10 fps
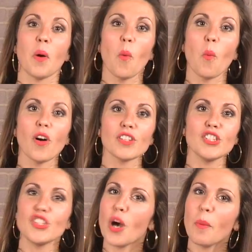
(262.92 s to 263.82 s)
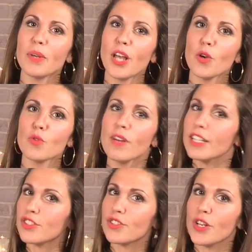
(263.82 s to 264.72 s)
one domino
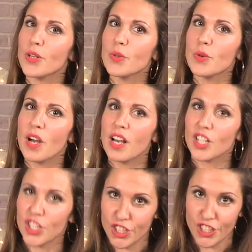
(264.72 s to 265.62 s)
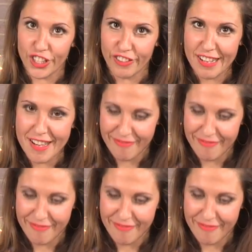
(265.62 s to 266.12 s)
retro cushion cover.